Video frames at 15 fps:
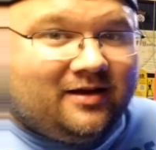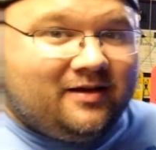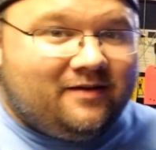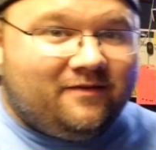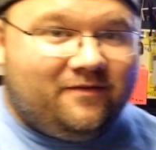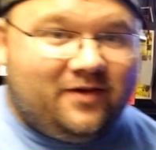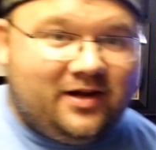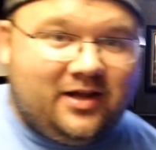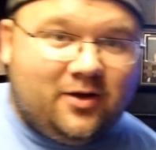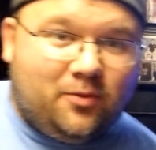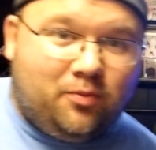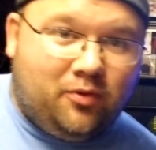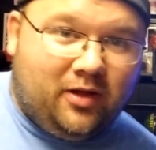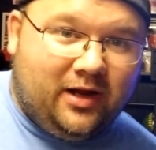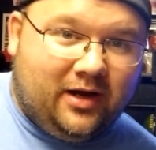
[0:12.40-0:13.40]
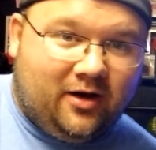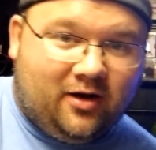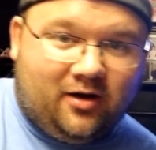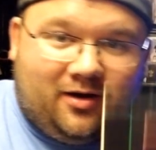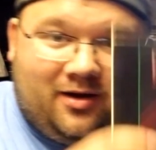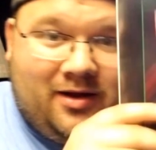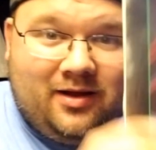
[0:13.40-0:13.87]
video
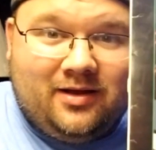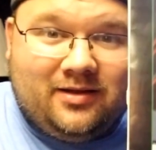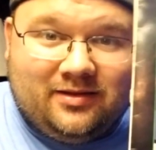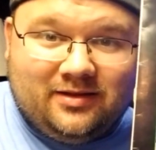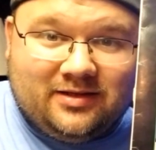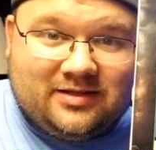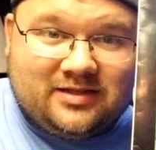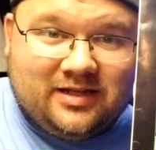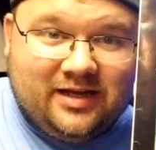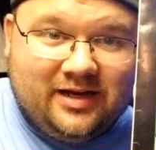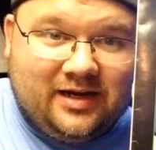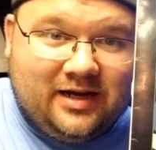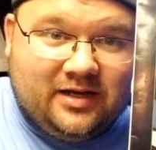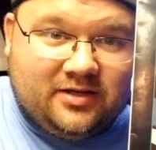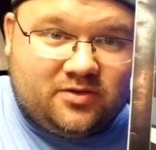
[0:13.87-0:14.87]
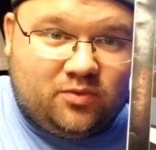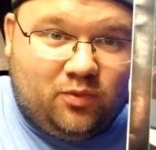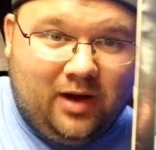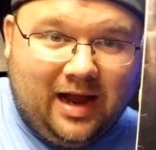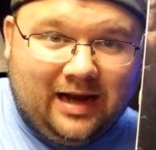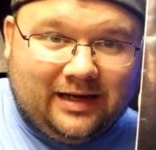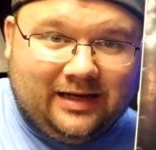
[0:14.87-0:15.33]
player. This thing is
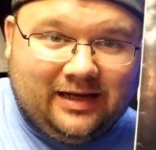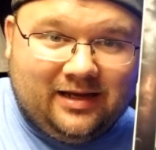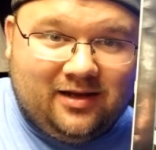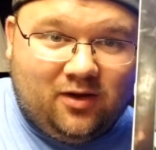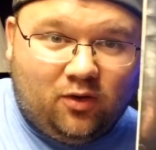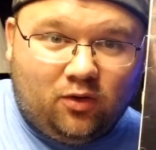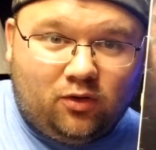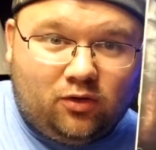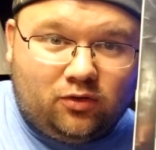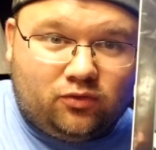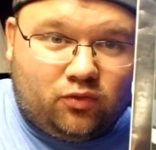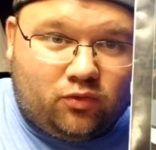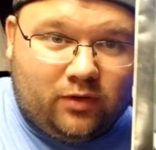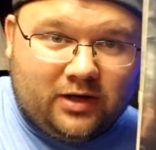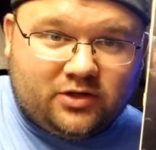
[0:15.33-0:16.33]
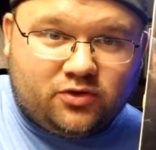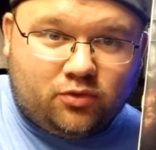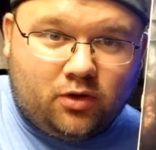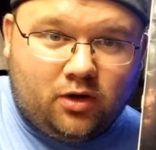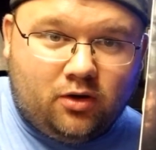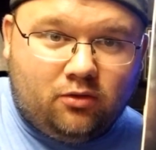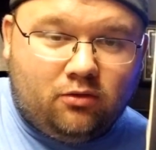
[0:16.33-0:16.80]
wacky, old,
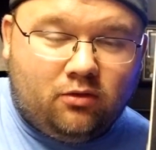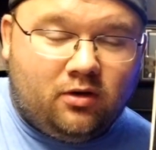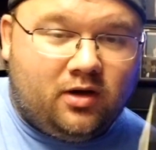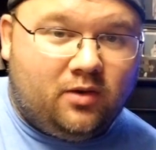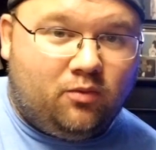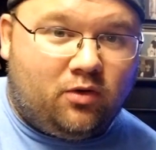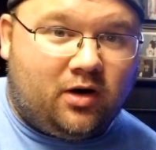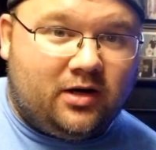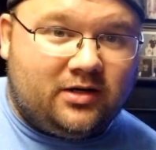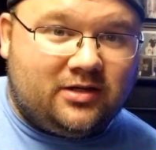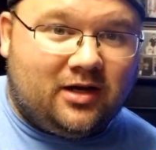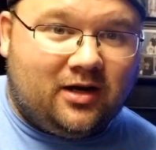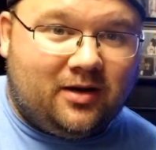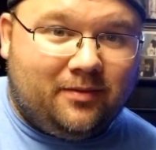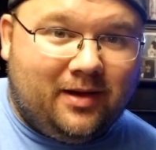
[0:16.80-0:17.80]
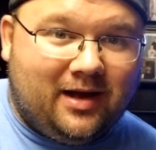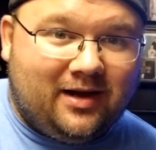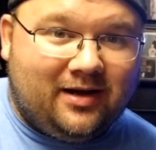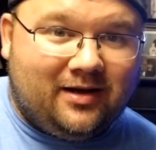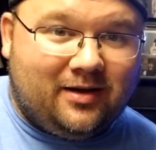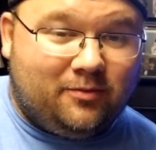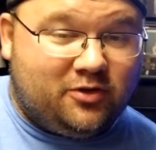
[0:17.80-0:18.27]
retro, and we're going to talk about
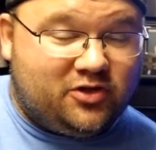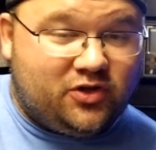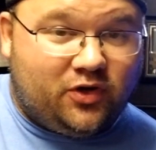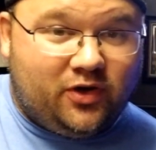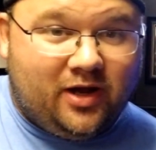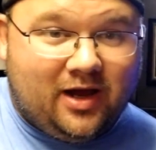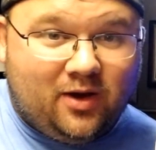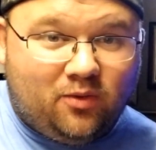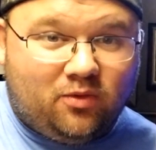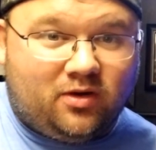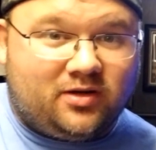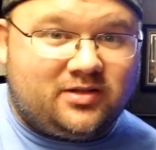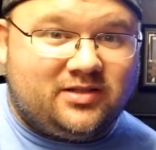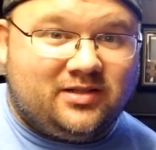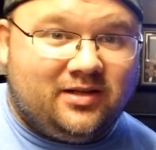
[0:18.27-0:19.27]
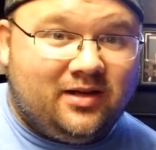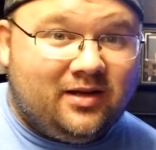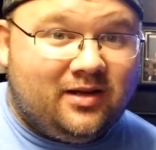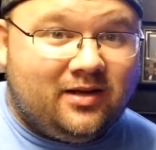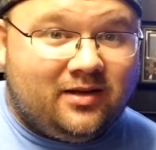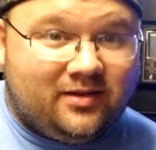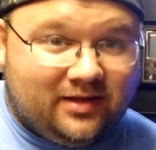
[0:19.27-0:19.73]
it, and I'm going to show you how it works.
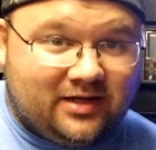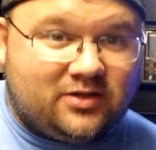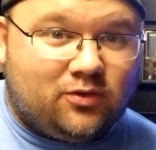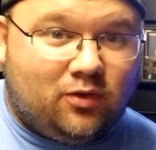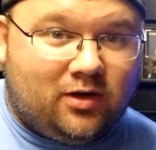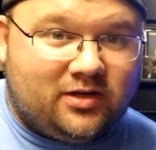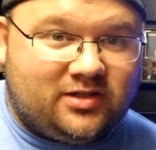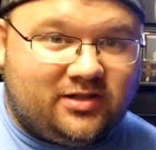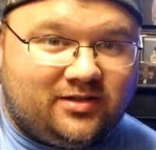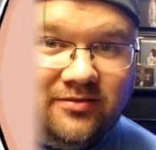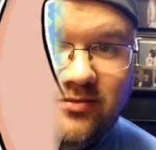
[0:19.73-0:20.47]
Thanks for watching.